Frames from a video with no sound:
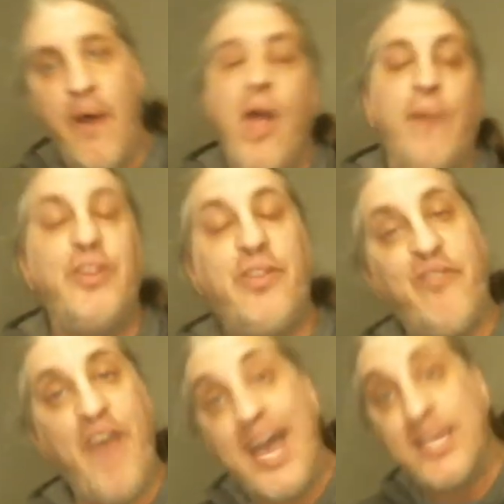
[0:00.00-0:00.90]
But the
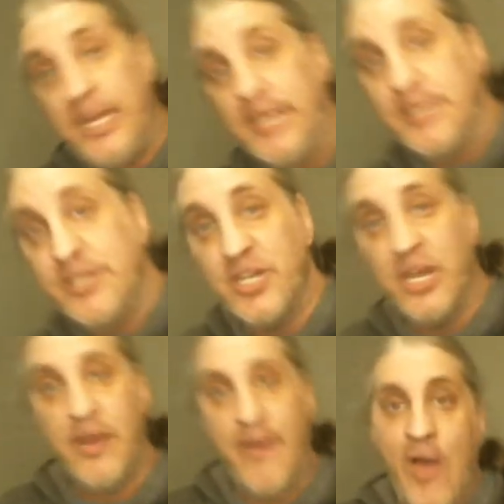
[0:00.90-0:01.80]
fact is,
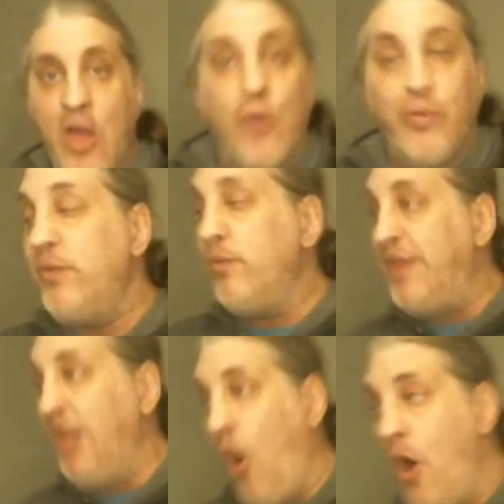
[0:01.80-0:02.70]
we would
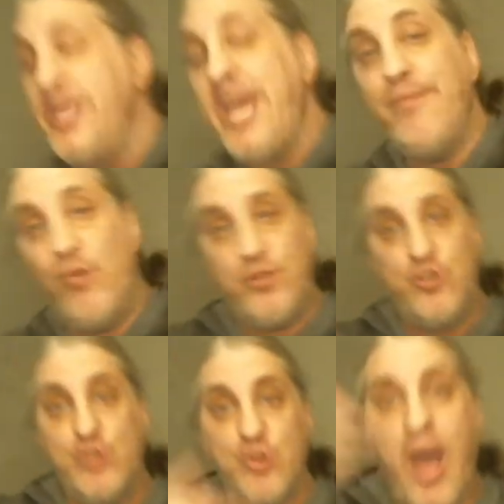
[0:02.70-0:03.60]
be unable to
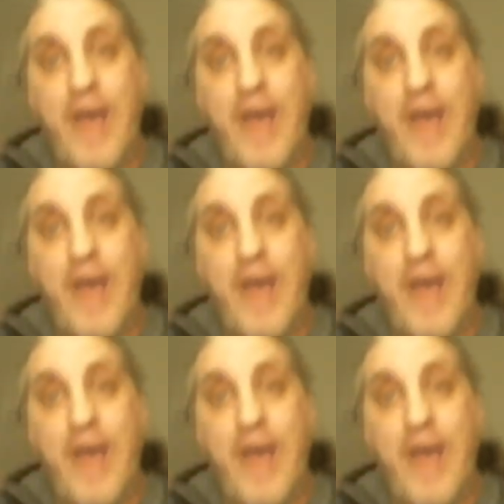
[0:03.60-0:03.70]
drive